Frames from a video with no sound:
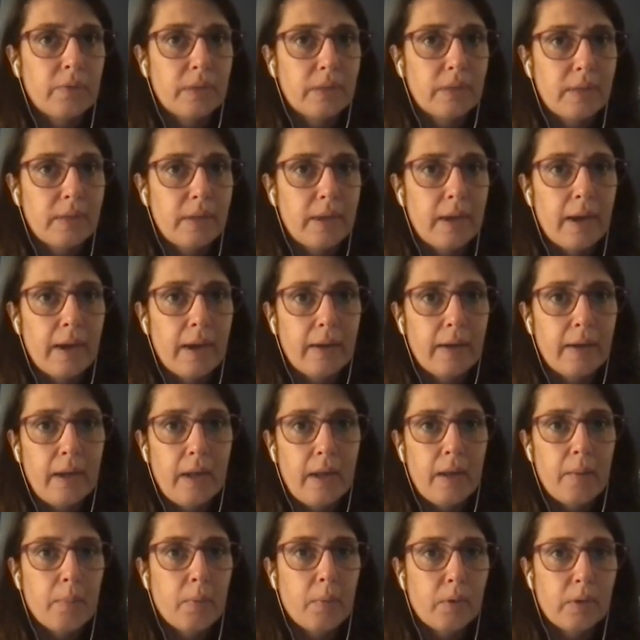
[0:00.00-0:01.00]
CR,
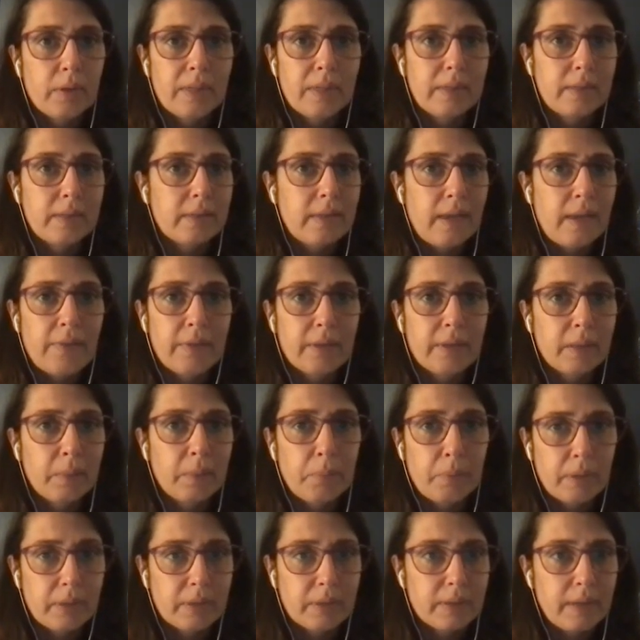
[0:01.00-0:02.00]
more than
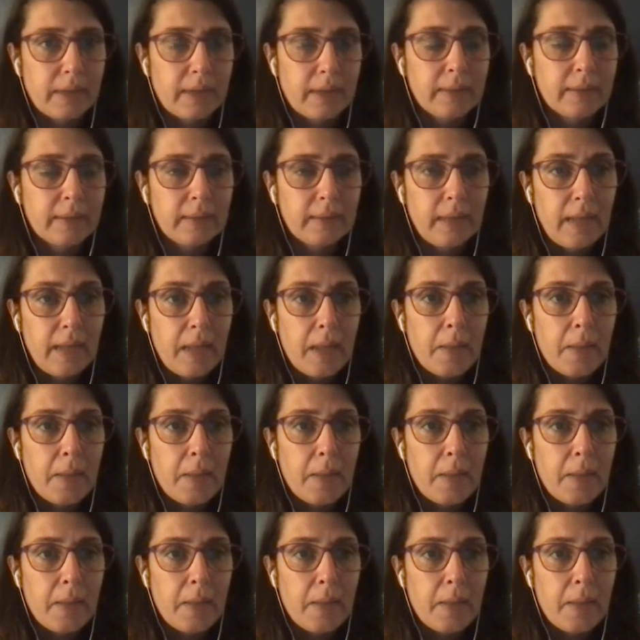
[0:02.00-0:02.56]
70%.